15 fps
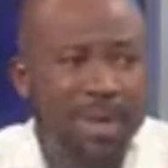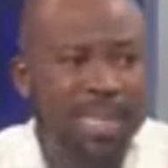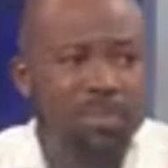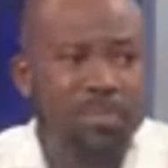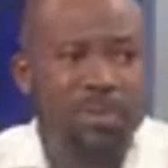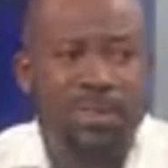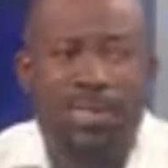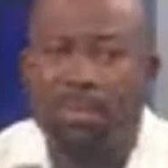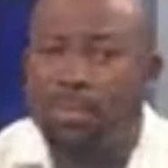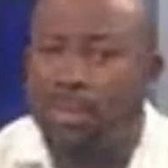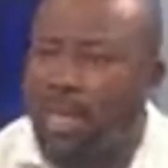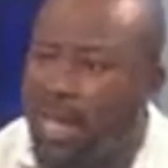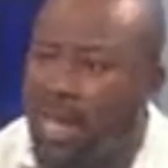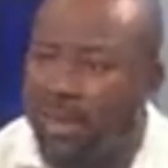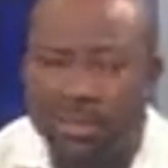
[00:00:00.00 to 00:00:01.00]
has put
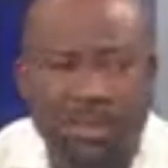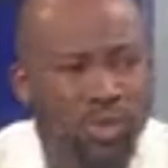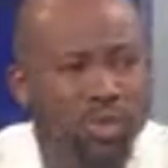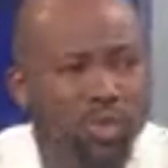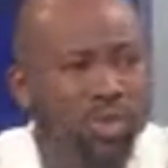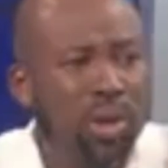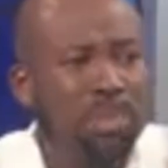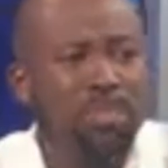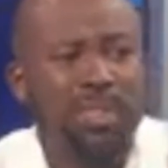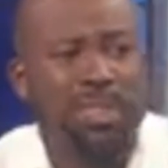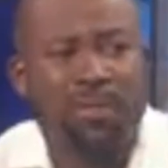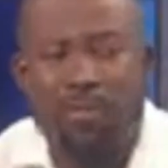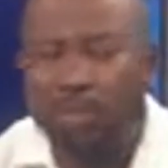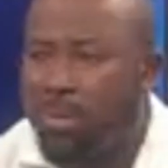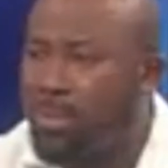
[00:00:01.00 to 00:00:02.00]
something out. You should stop
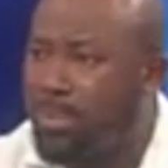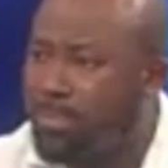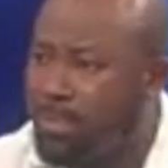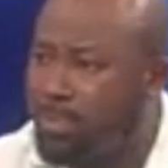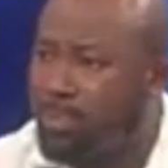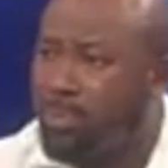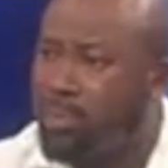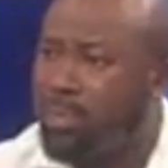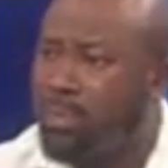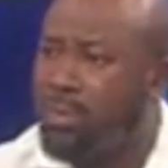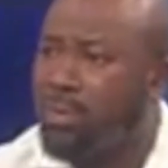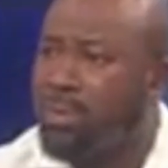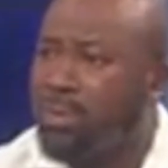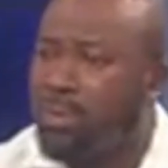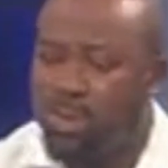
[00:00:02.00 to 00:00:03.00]
misinforming people.
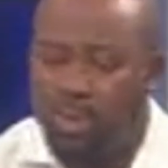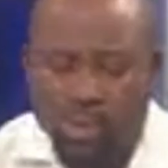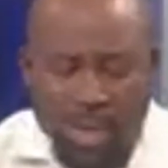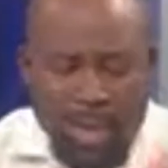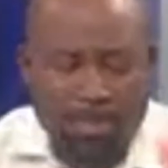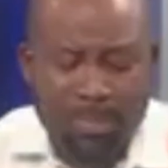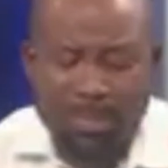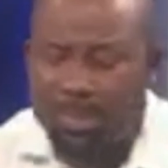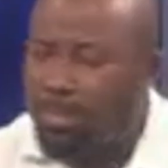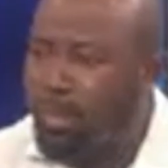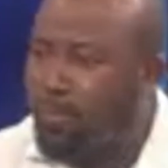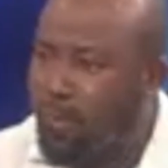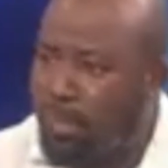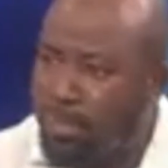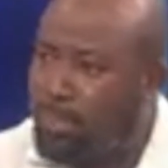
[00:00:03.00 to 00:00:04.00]
You stop
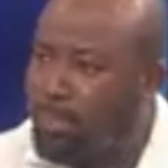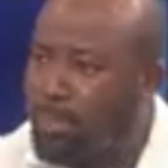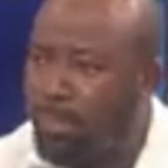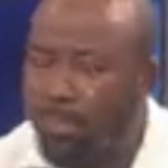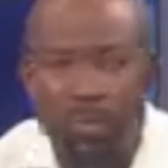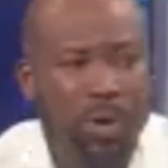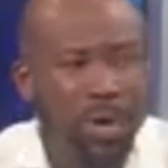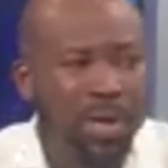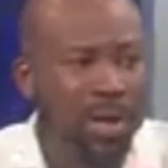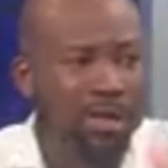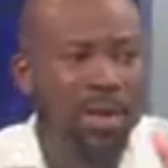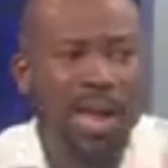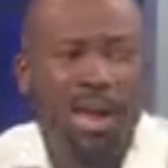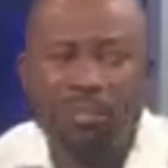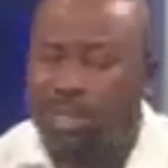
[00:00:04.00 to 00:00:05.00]
misinforming people. When you are
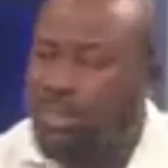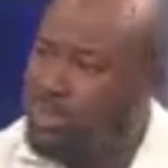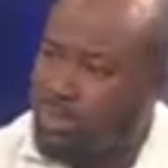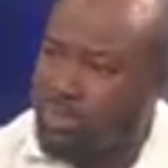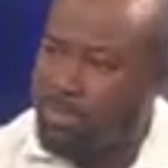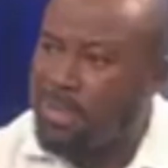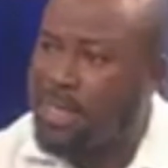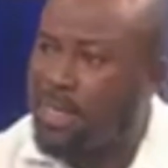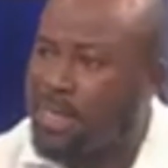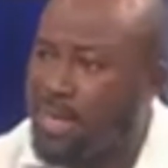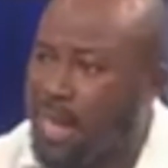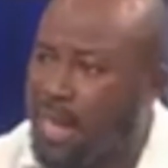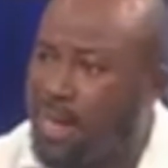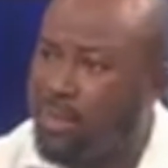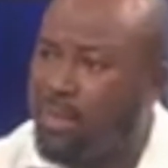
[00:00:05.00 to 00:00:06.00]
not at risk, you speak
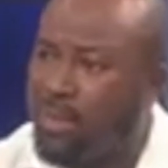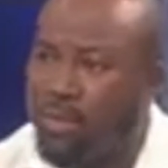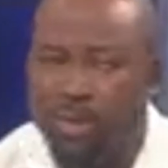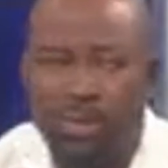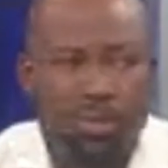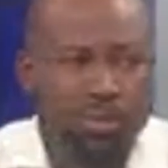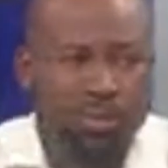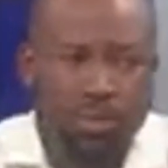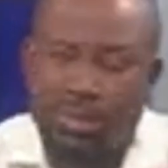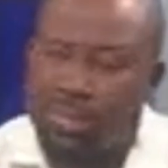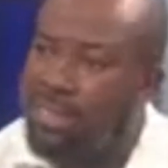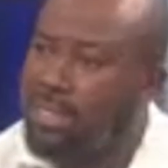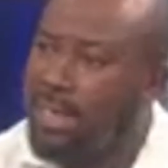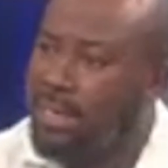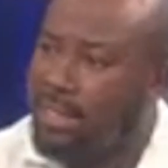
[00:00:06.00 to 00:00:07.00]
anyhow. You don't do
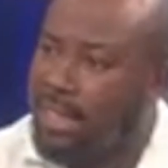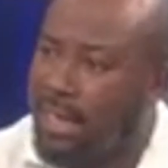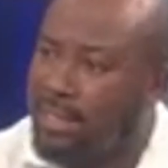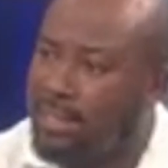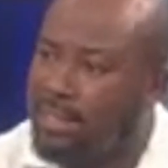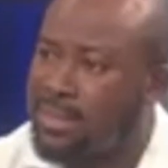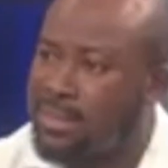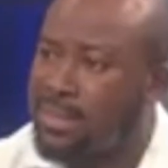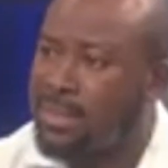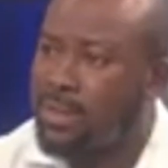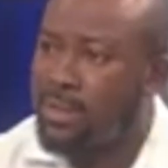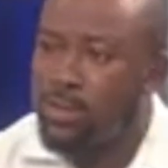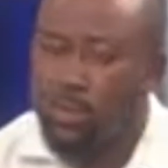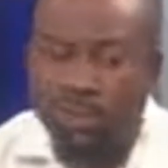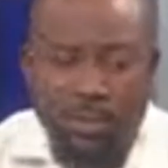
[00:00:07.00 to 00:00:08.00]
things like that.
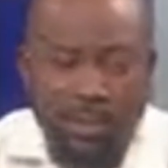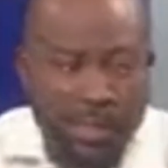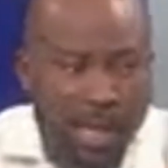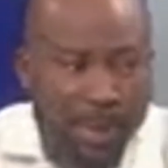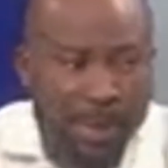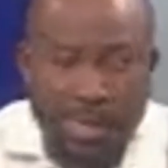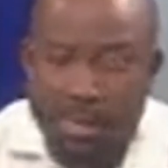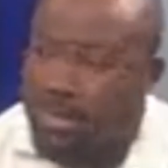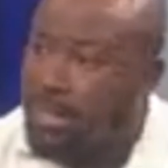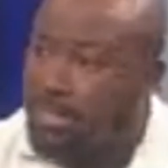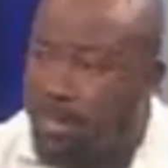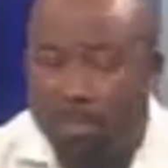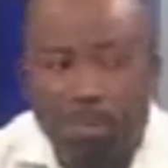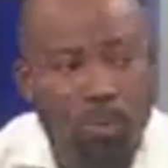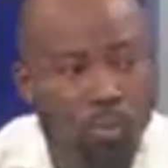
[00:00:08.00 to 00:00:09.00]
You should think about the
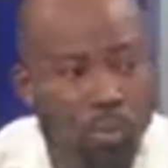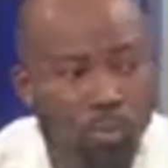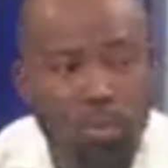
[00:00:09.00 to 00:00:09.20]
same people